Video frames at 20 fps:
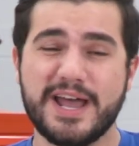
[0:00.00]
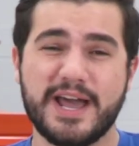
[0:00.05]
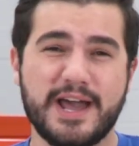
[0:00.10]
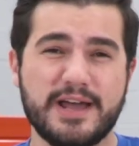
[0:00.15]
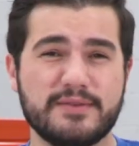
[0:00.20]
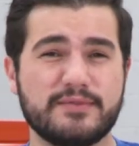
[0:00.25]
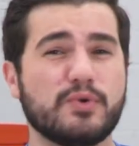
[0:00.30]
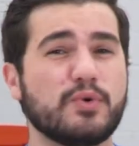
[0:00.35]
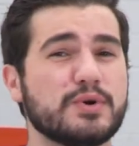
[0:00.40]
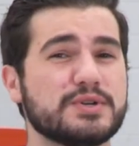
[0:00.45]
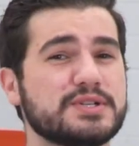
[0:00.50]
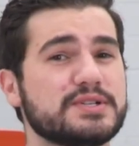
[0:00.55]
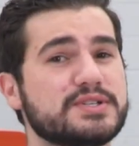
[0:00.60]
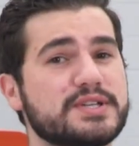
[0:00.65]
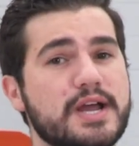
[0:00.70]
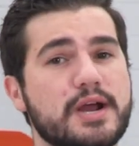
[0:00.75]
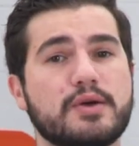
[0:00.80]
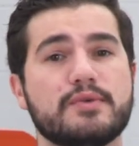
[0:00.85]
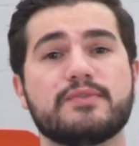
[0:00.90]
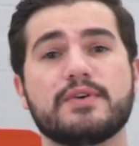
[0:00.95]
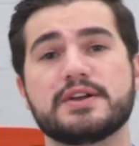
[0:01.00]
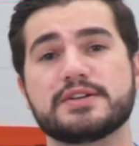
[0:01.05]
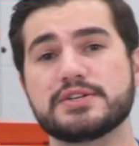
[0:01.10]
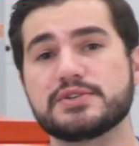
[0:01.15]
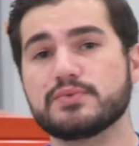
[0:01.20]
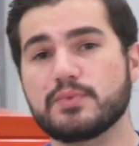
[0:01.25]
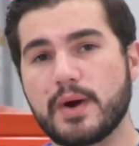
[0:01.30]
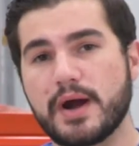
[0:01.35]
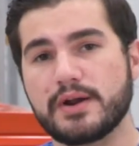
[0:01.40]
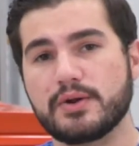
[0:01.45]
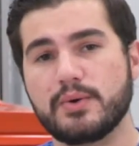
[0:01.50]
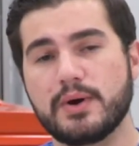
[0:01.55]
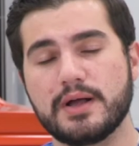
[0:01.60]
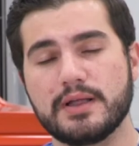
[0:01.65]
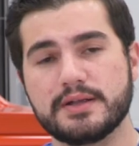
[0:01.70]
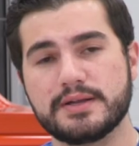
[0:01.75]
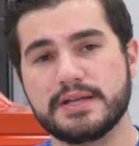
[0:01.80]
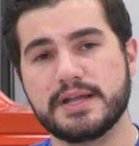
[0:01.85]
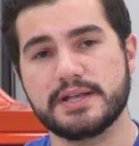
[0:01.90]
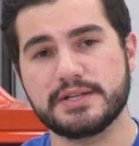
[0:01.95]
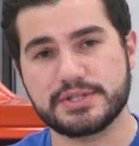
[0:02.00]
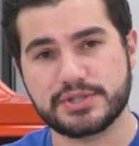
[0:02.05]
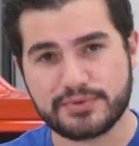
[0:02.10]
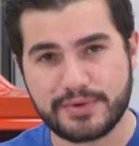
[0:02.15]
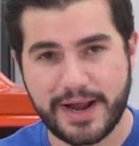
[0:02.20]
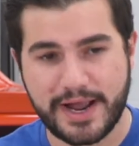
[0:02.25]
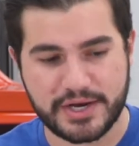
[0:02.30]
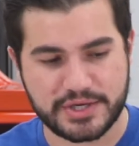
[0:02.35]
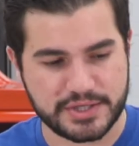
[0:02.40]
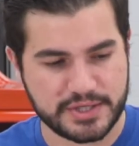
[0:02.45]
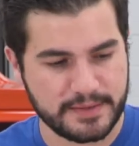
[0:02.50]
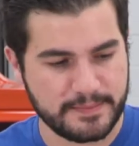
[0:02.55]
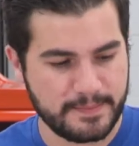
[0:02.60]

And of course, it sacrifices ride quality and traction.